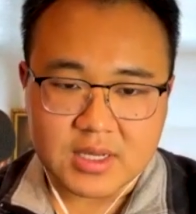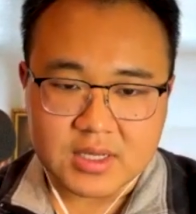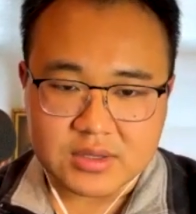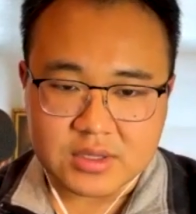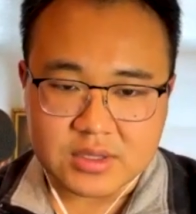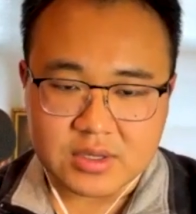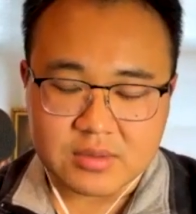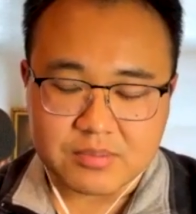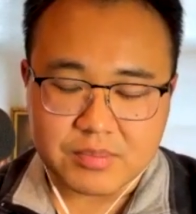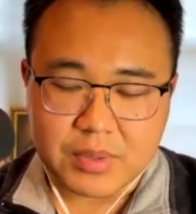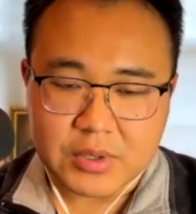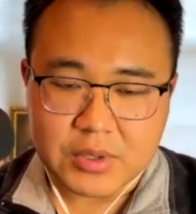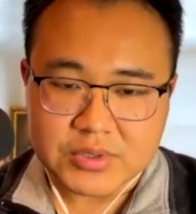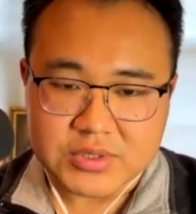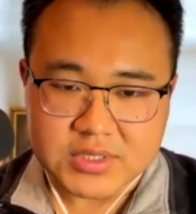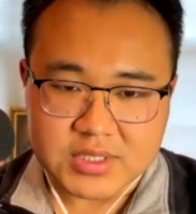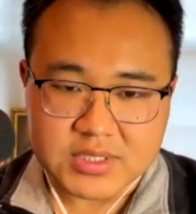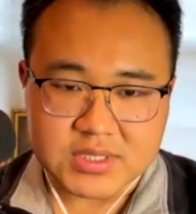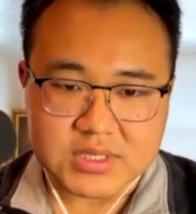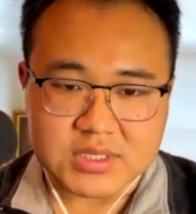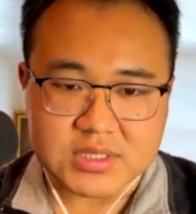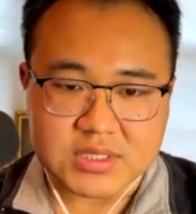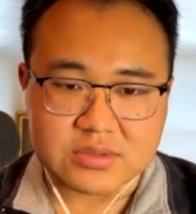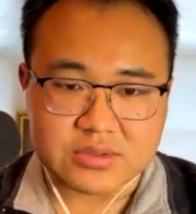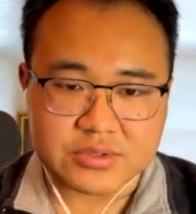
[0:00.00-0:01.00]
the post
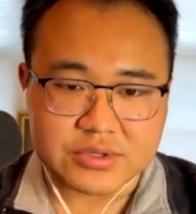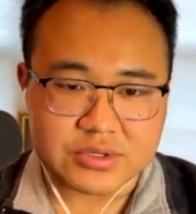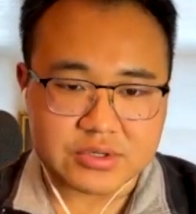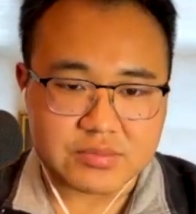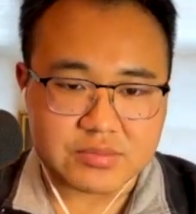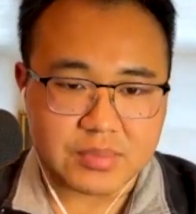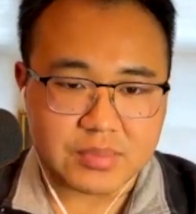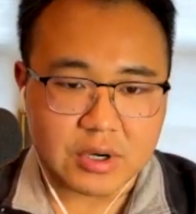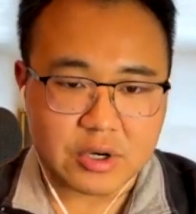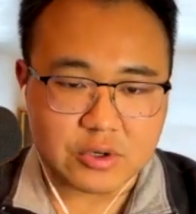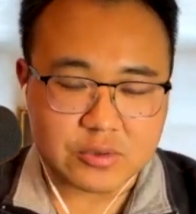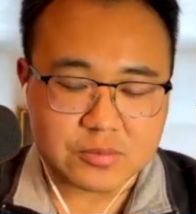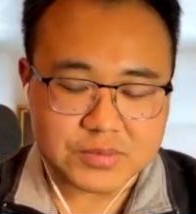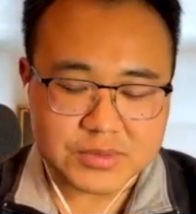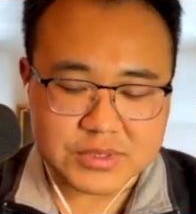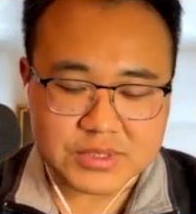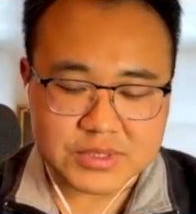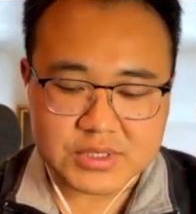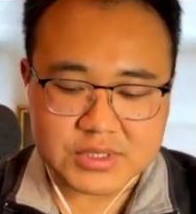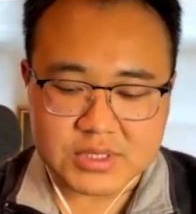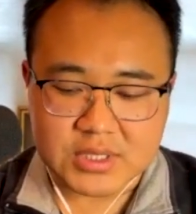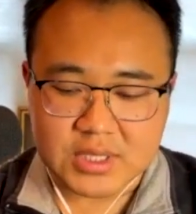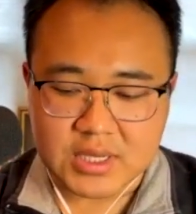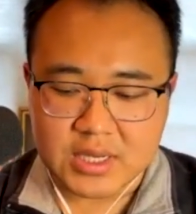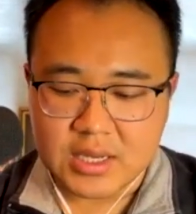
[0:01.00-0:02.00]
conciliar
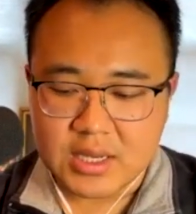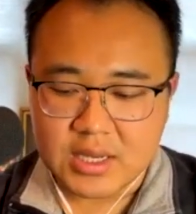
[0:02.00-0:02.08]
popes,